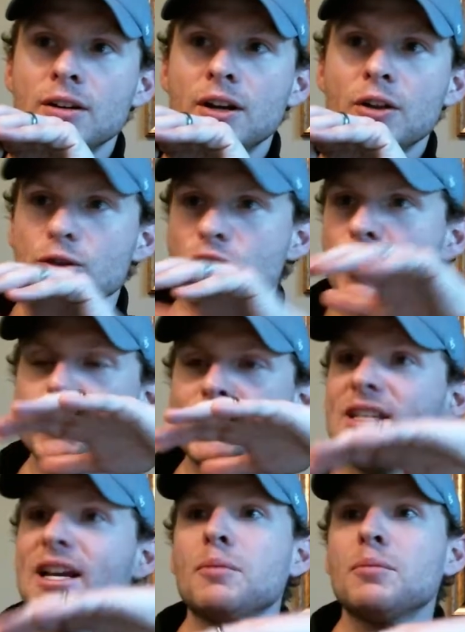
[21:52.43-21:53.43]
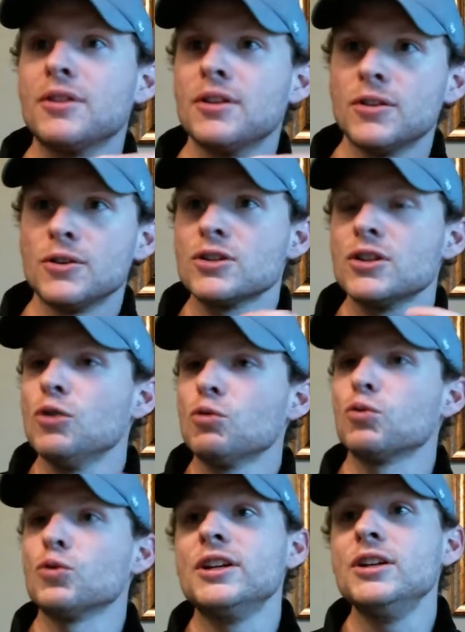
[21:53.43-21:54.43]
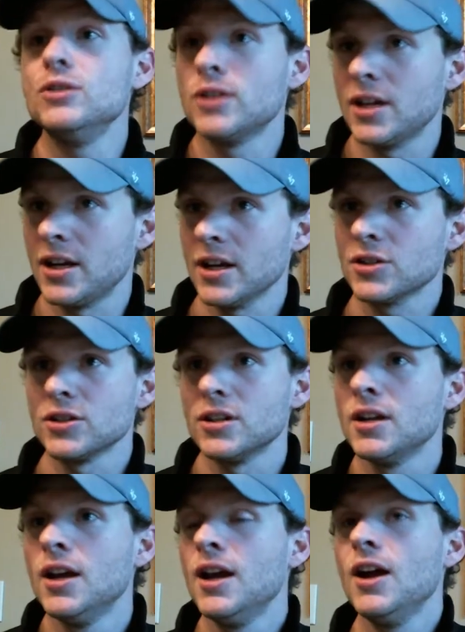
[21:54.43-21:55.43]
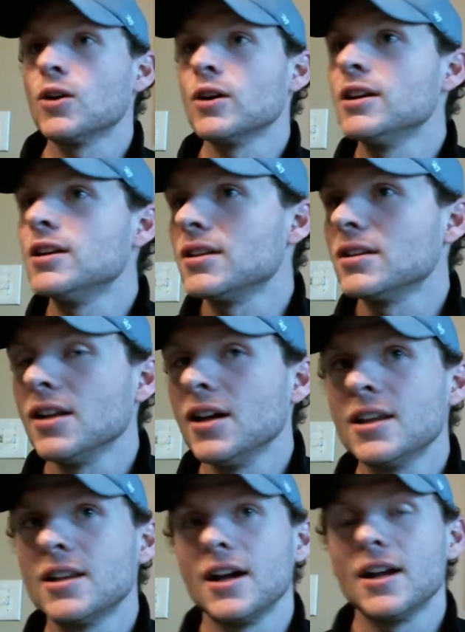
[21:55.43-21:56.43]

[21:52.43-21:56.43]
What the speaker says: There's no depth, there's no real connection or anything like that.